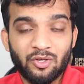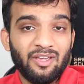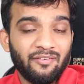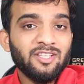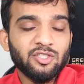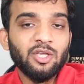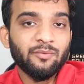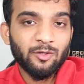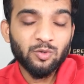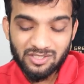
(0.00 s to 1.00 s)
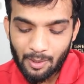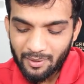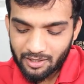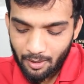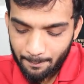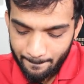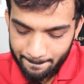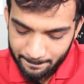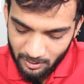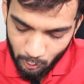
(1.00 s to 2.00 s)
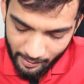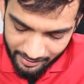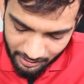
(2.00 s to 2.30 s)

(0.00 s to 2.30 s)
So eventually, when you sum it up, you